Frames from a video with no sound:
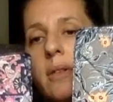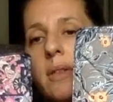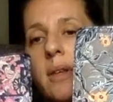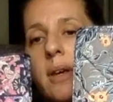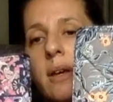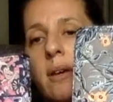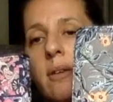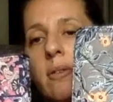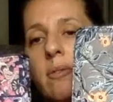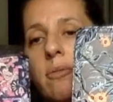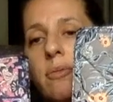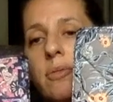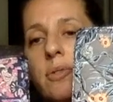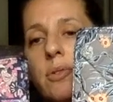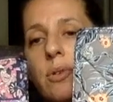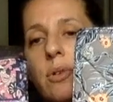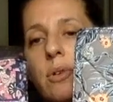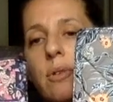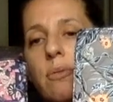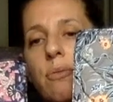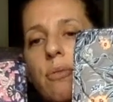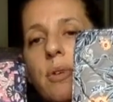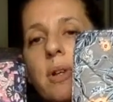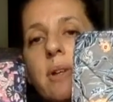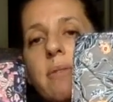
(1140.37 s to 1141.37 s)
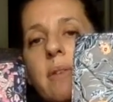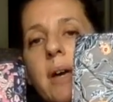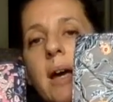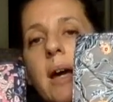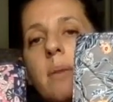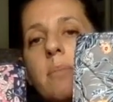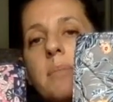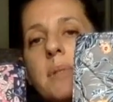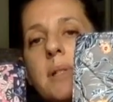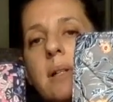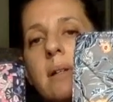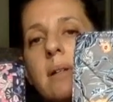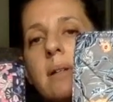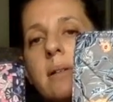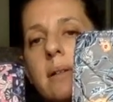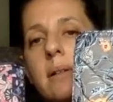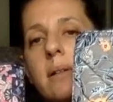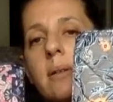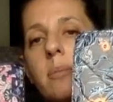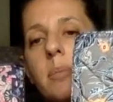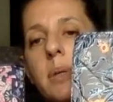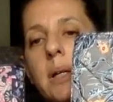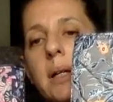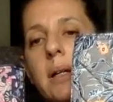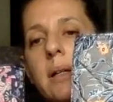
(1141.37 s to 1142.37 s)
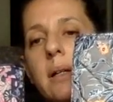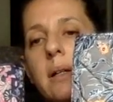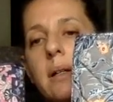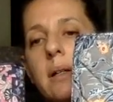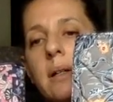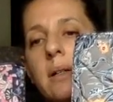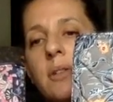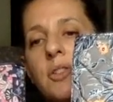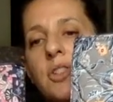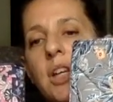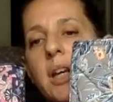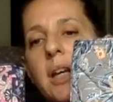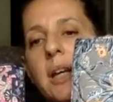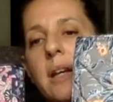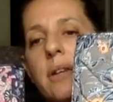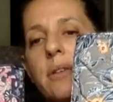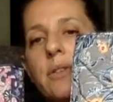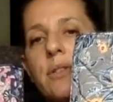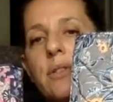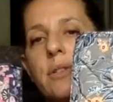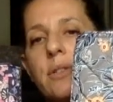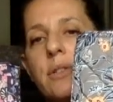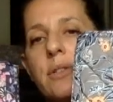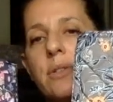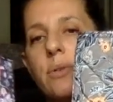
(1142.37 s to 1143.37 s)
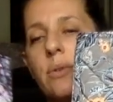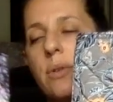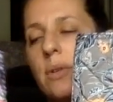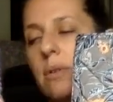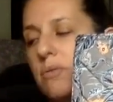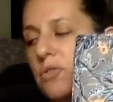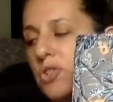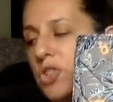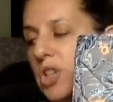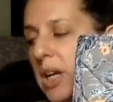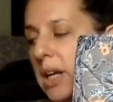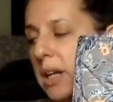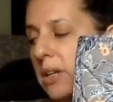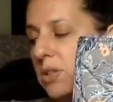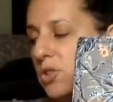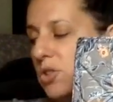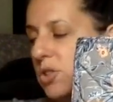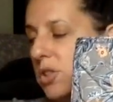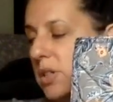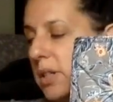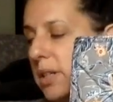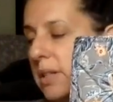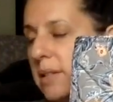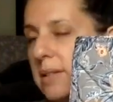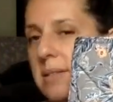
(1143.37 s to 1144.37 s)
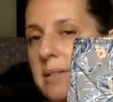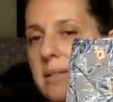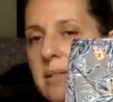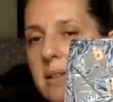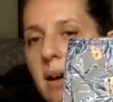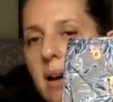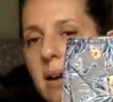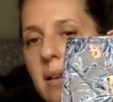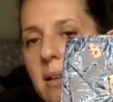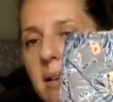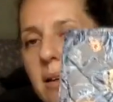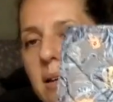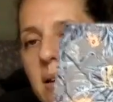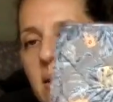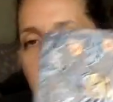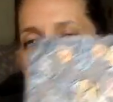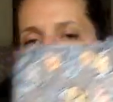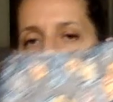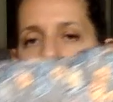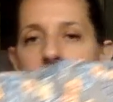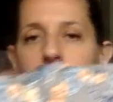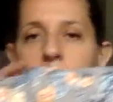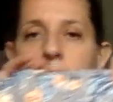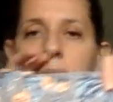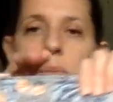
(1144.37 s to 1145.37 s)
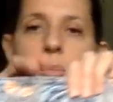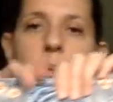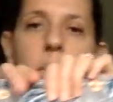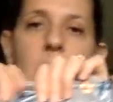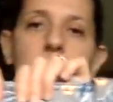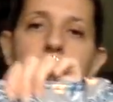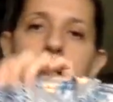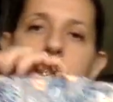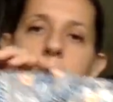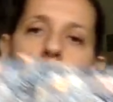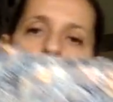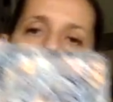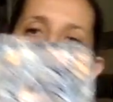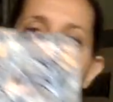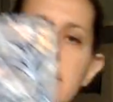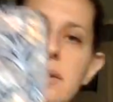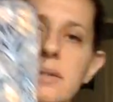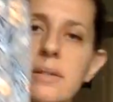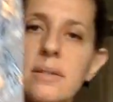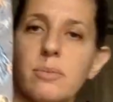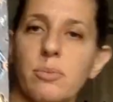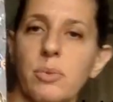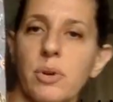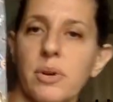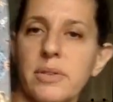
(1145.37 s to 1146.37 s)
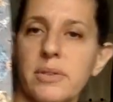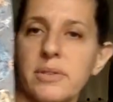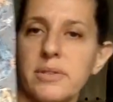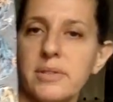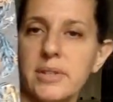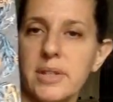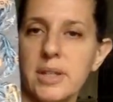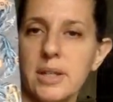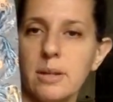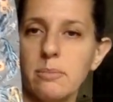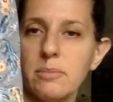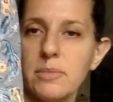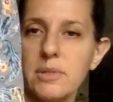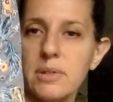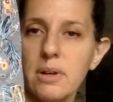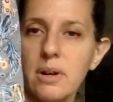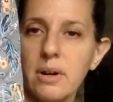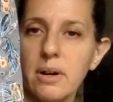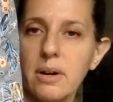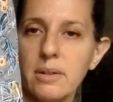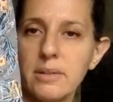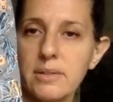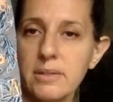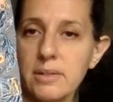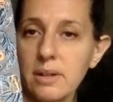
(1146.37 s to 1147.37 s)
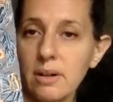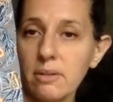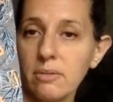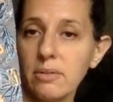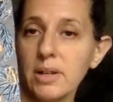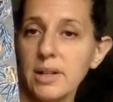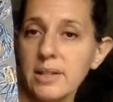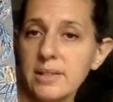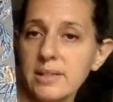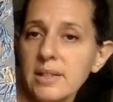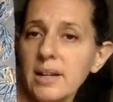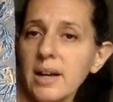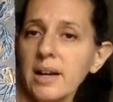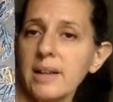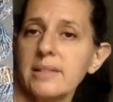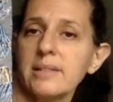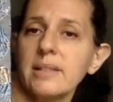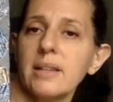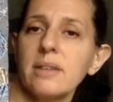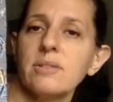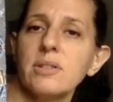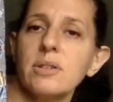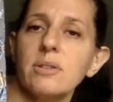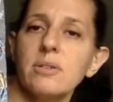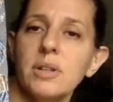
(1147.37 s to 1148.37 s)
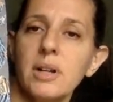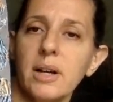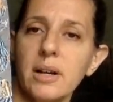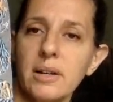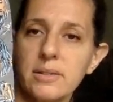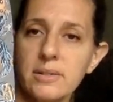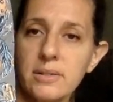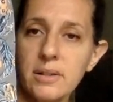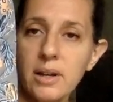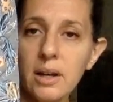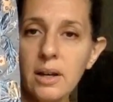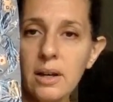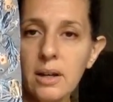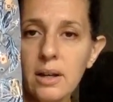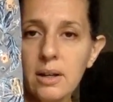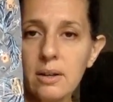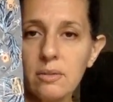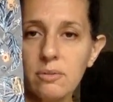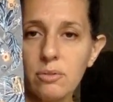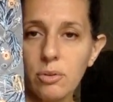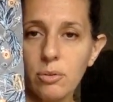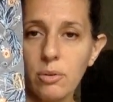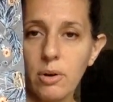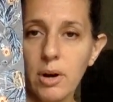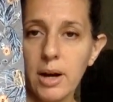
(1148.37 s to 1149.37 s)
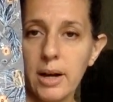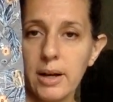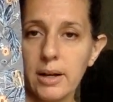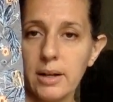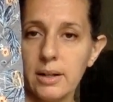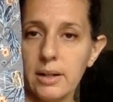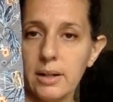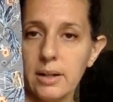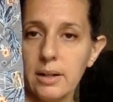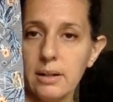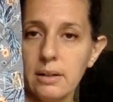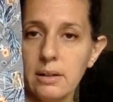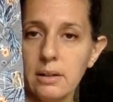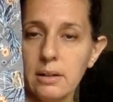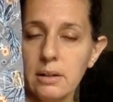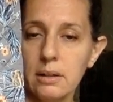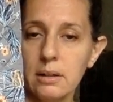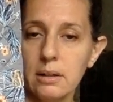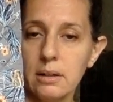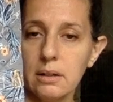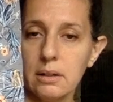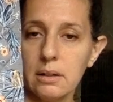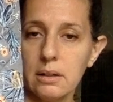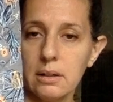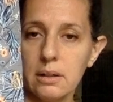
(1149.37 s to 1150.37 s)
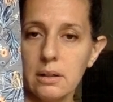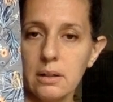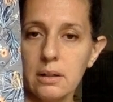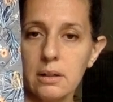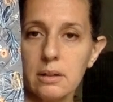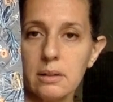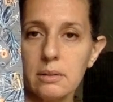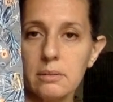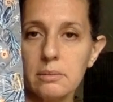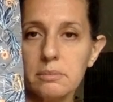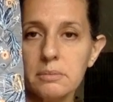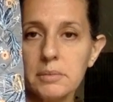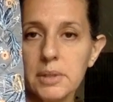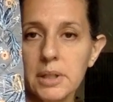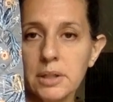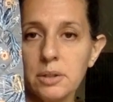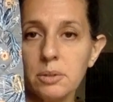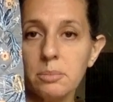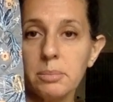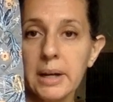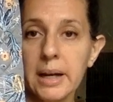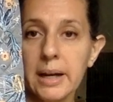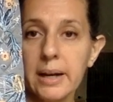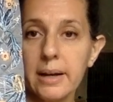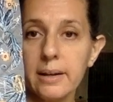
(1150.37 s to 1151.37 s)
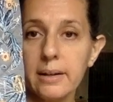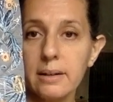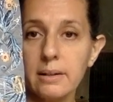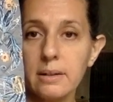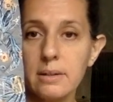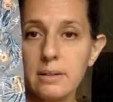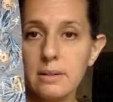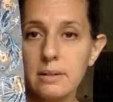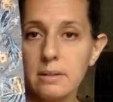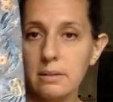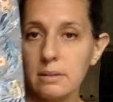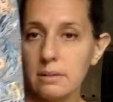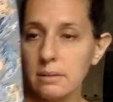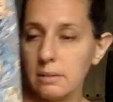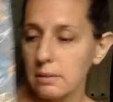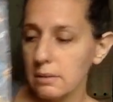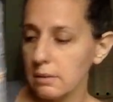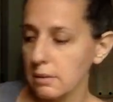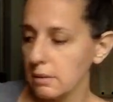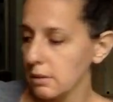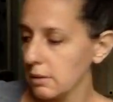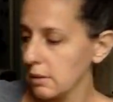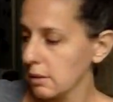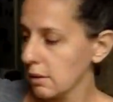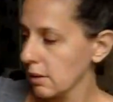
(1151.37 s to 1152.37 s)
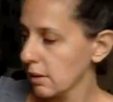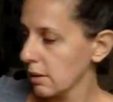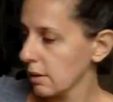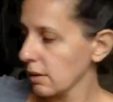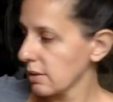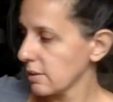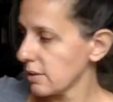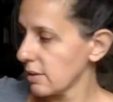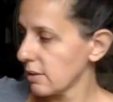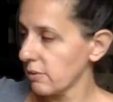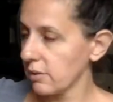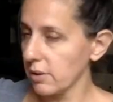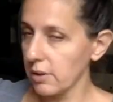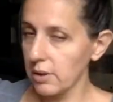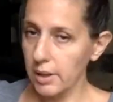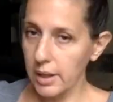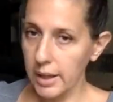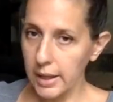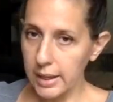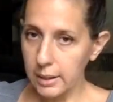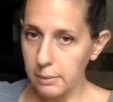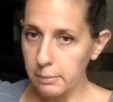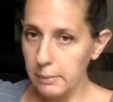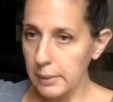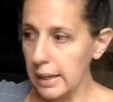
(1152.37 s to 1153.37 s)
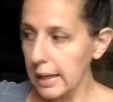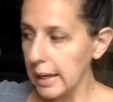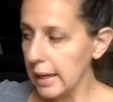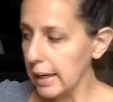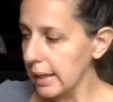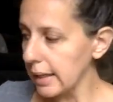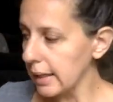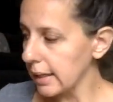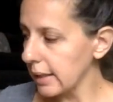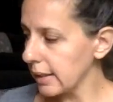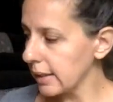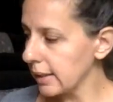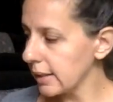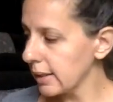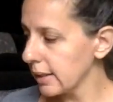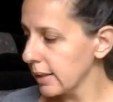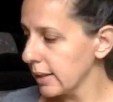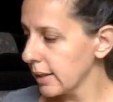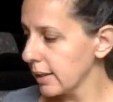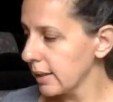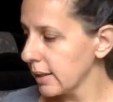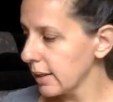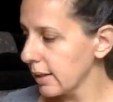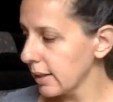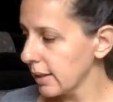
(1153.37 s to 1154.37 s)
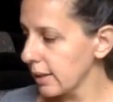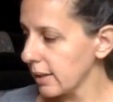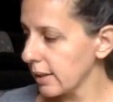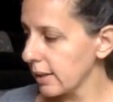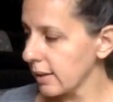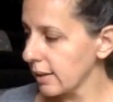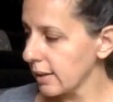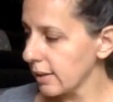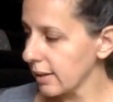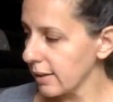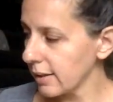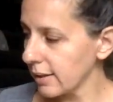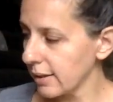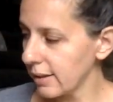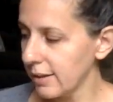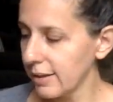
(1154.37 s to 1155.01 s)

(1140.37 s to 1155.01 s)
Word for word: They've sort of revamped it a little bit and changed, sort of changed the styling of it a little bit. This is where the seams are and stuff. And it's nice, gives you a nice variety um, in your bags. Because if you're like me, uh,